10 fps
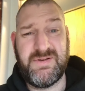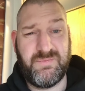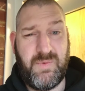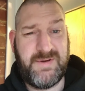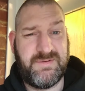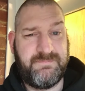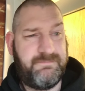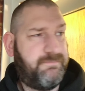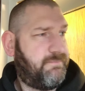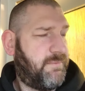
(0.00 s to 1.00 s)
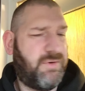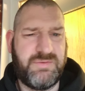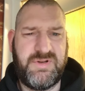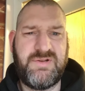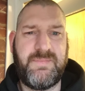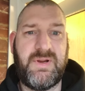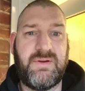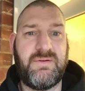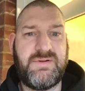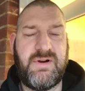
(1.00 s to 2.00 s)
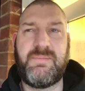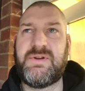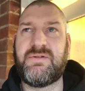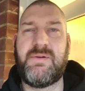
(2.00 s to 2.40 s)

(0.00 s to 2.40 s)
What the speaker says: He doesn't waste, terribly